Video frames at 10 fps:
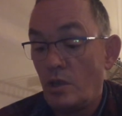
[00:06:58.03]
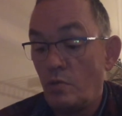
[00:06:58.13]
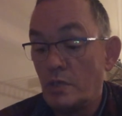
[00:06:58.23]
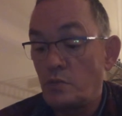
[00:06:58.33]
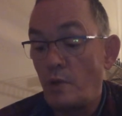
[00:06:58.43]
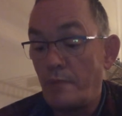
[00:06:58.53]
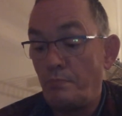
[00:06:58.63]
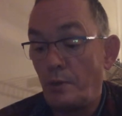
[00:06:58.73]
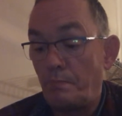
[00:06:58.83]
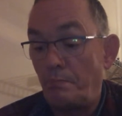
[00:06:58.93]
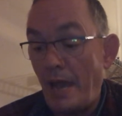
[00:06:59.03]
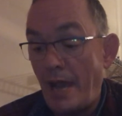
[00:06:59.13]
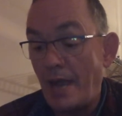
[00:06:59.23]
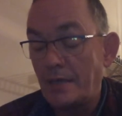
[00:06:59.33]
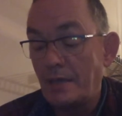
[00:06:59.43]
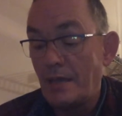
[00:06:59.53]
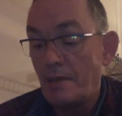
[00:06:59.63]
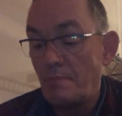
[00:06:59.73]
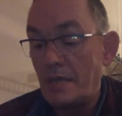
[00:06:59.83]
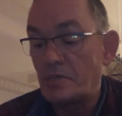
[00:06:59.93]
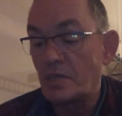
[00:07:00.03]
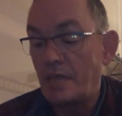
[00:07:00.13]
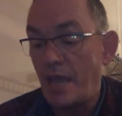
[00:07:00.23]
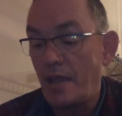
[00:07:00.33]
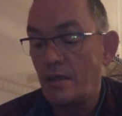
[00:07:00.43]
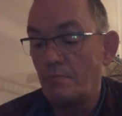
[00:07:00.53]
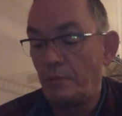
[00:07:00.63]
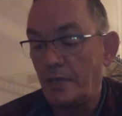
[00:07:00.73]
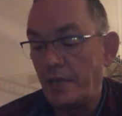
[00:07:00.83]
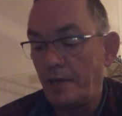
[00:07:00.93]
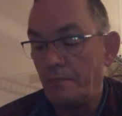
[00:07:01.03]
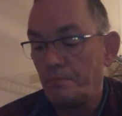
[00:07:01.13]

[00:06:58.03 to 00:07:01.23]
which when put back makes the cake complete.